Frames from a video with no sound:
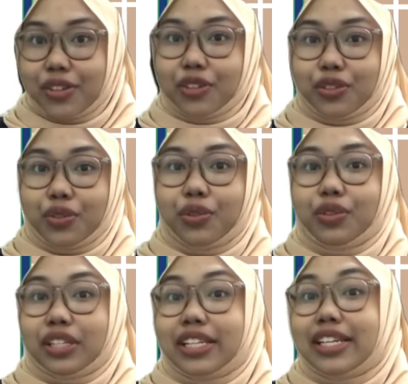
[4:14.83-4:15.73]
go through
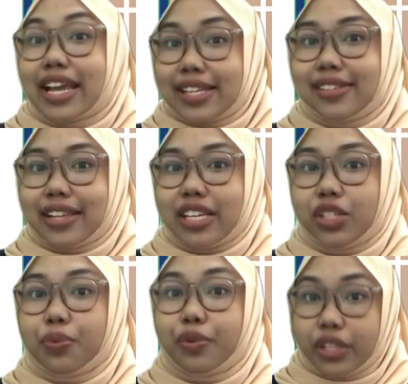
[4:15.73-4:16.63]
to the next stage,
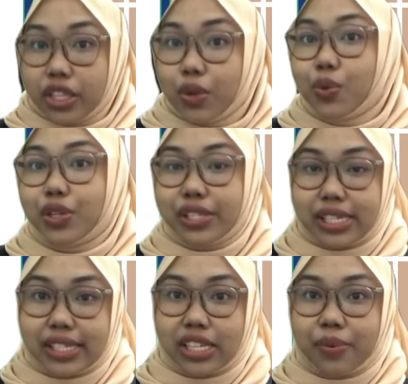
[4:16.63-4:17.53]
Bretton Woods
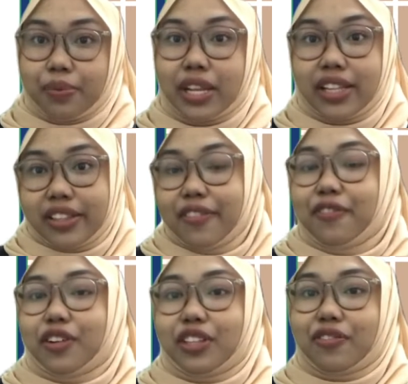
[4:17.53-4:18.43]
System
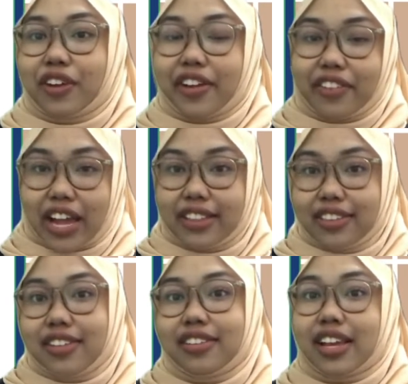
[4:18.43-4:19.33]
1945
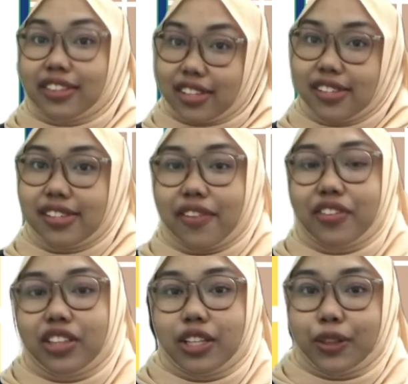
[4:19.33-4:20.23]
until
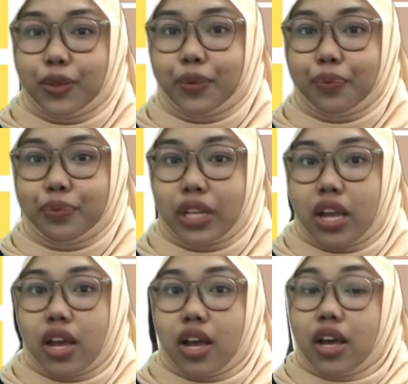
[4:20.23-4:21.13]
1972.
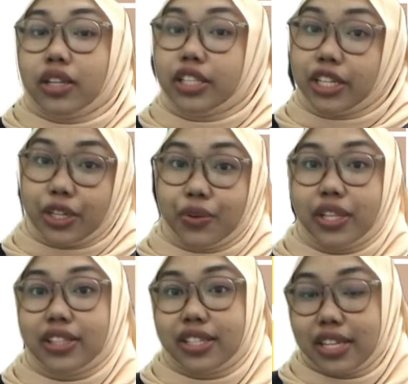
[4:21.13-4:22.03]
The new
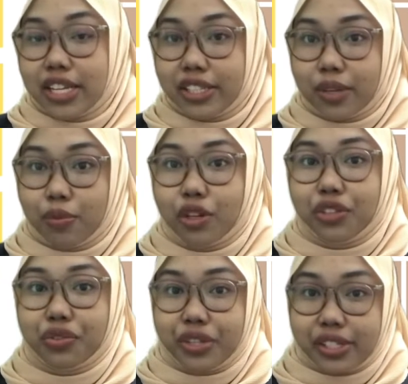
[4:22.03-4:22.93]
International
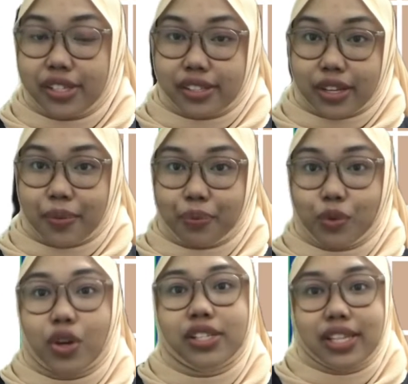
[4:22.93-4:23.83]
Monetary System
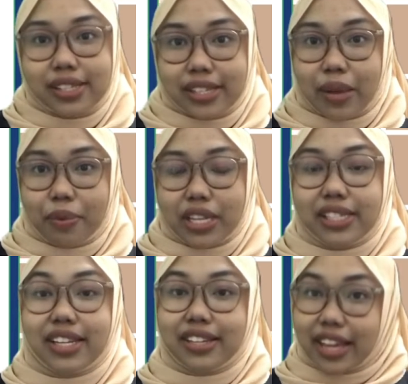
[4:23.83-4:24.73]
was established
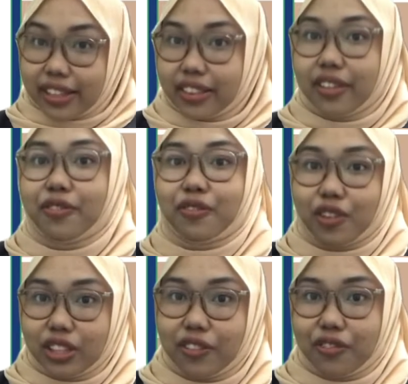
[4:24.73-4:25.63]
in
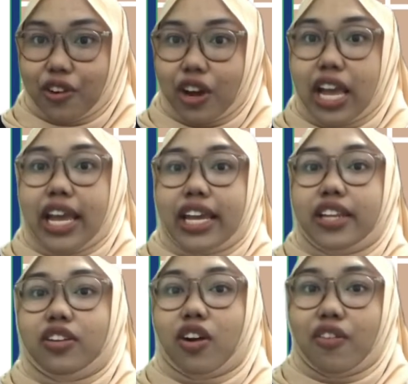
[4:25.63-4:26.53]
1944
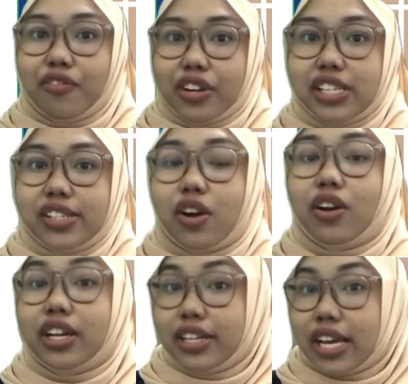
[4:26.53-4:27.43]
in conference
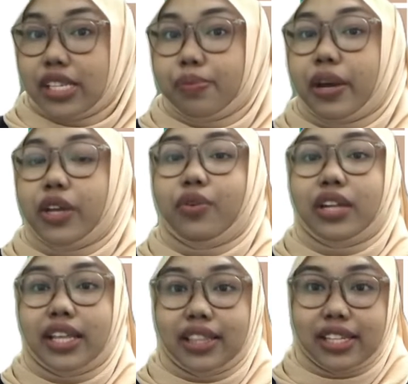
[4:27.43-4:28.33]
organized by
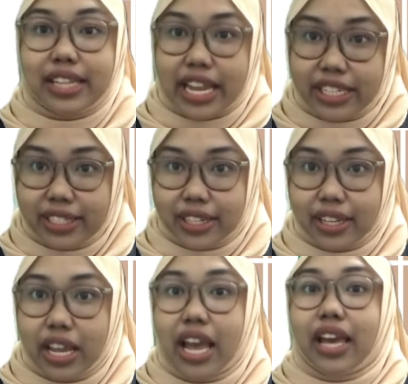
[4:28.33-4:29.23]
United
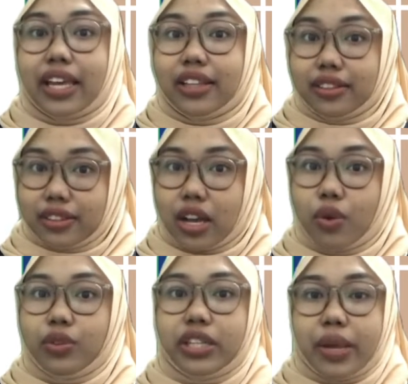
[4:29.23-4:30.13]
Nations in
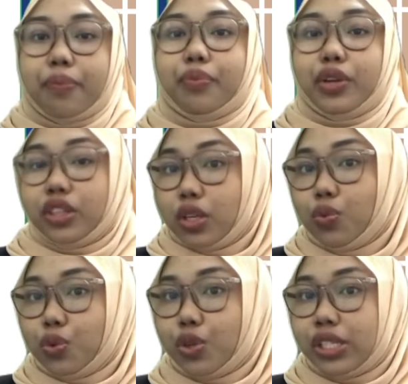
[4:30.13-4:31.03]
town named
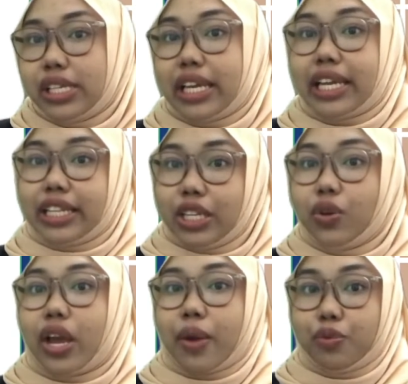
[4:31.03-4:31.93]
Bretton Woods in New
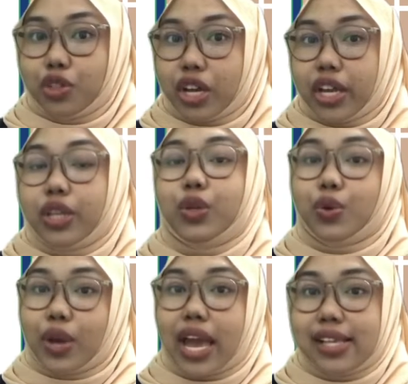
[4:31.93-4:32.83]
Hampshire,
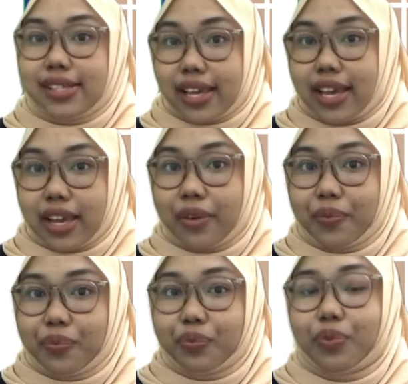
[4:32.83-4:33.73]
USA.
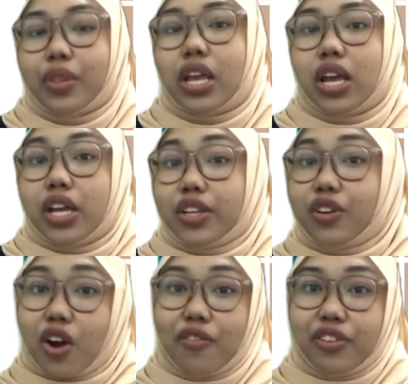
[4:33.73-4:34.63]
The
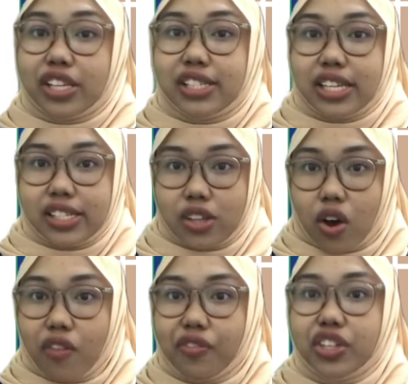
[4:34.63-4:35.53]
conference is
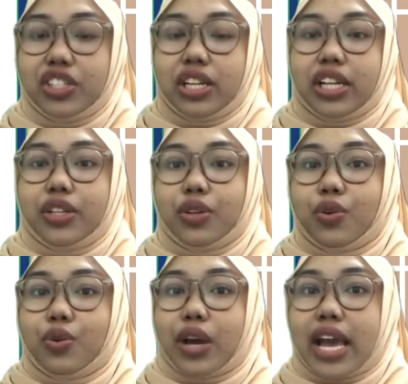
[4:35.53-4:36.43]
officially
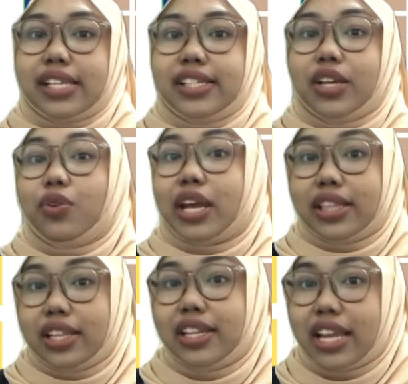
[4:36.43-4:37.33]
known as the
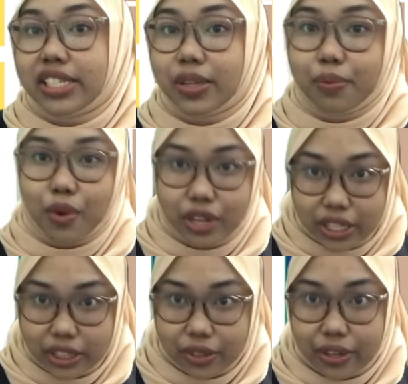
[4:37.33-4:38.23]
United Nations
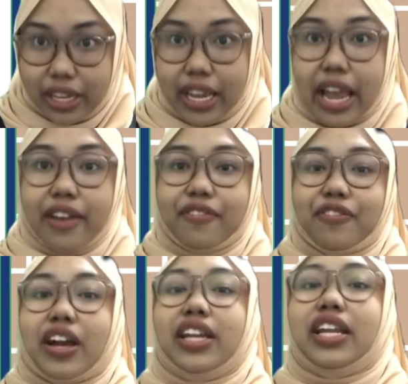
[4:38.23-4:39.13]
Monetary and
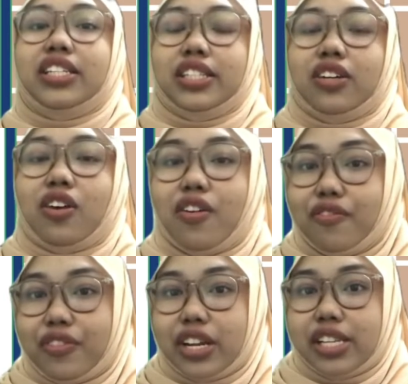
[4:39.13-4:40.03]
Financial
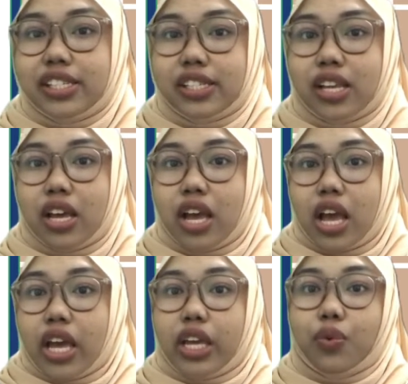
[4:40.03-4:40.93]
Conference.
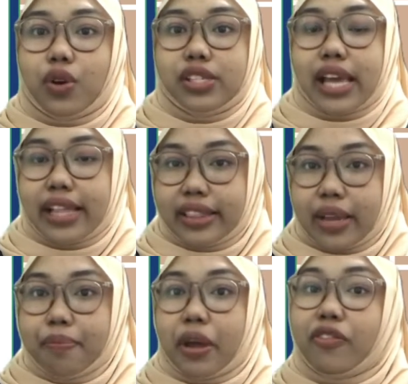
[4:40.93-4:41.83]
It was
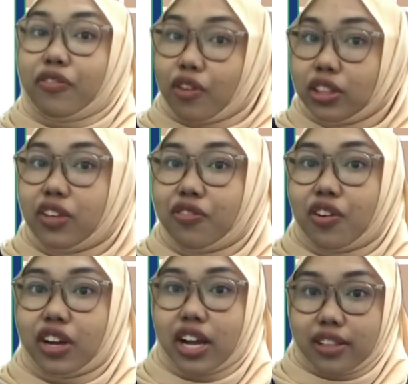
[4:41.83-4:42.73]
attended by
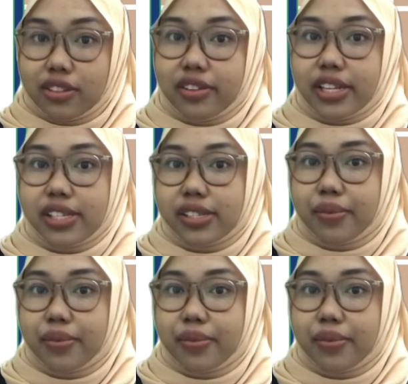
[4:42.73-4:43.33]
44 countries.